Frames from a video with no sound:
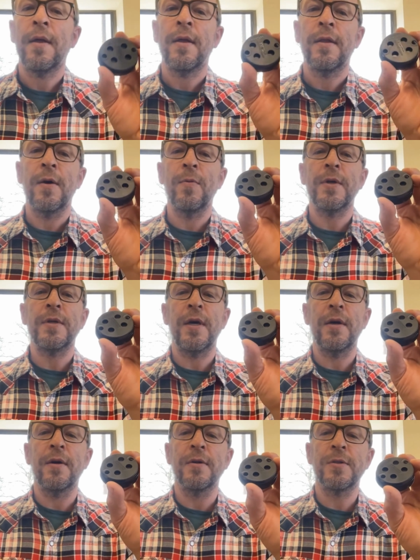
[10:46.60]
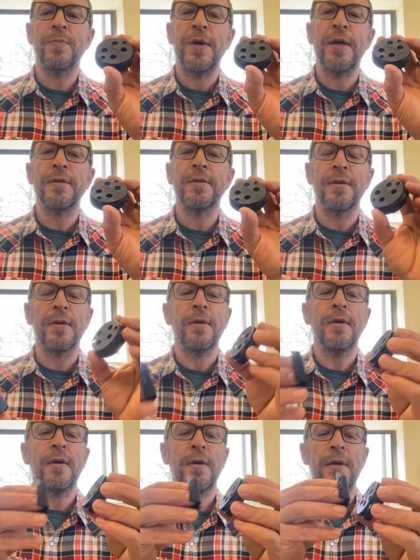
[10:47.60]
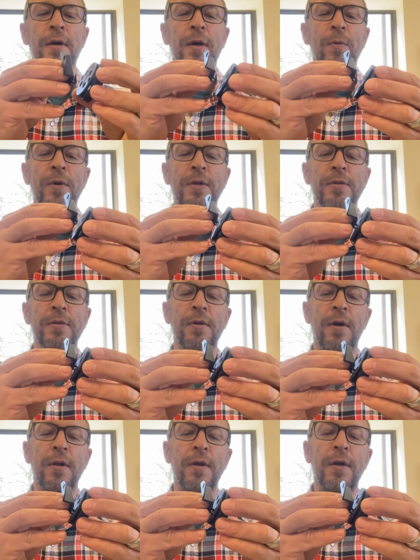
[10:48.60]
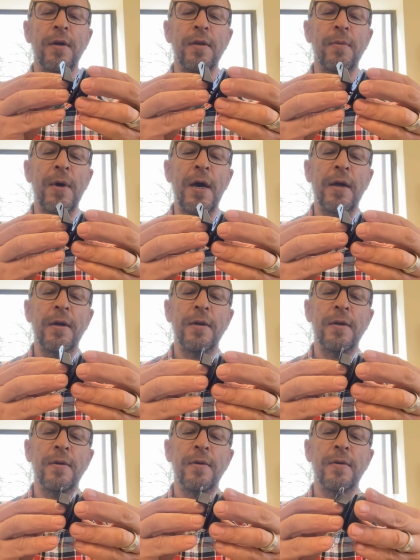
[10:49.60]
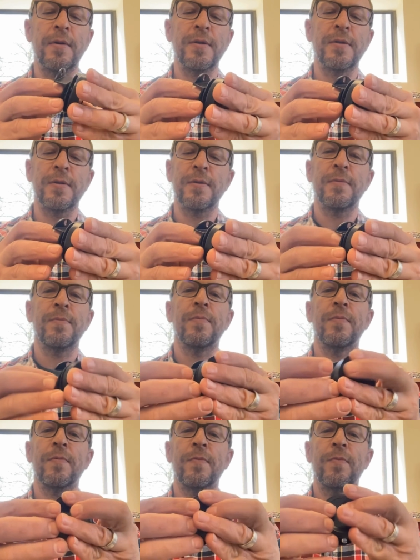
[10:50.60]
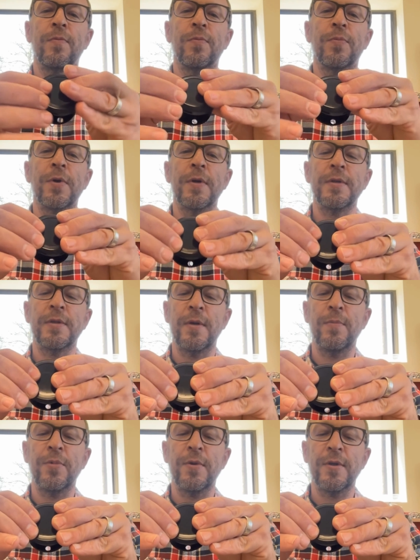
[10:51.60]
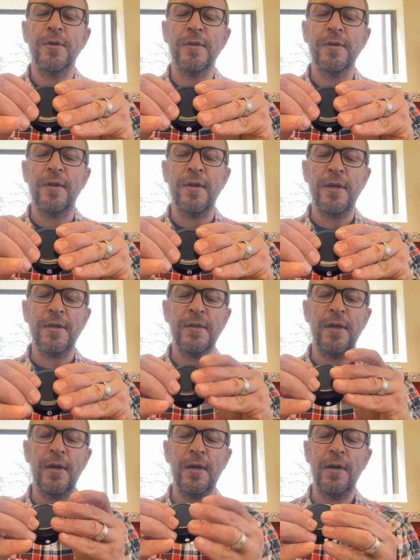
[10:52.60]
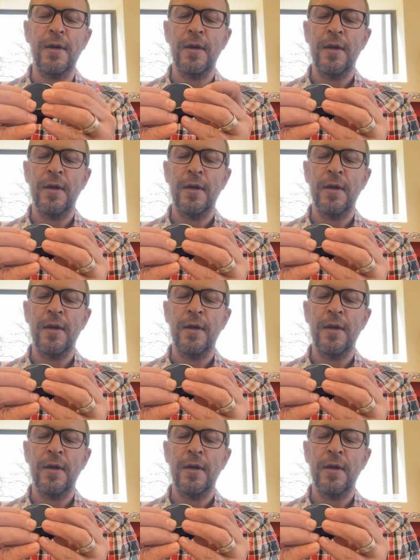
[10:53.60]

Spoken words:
Then we take our spacer and we install it on the magnet. This is pretty simple. It just clicks in.